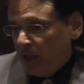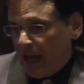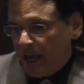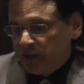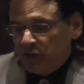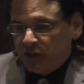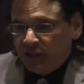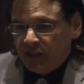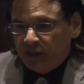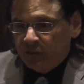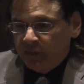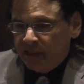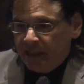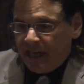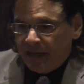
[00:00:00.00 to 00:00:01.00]
last year
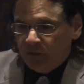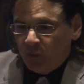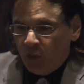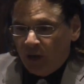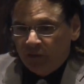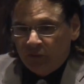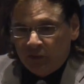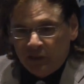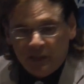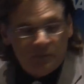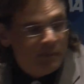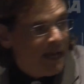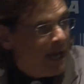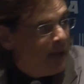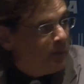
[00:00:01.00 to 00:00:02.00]
we had one really
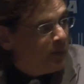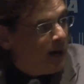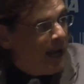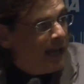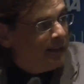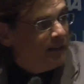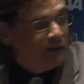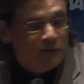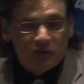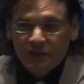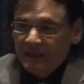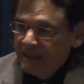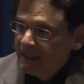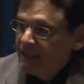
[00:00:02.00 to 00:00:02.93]
bad practice.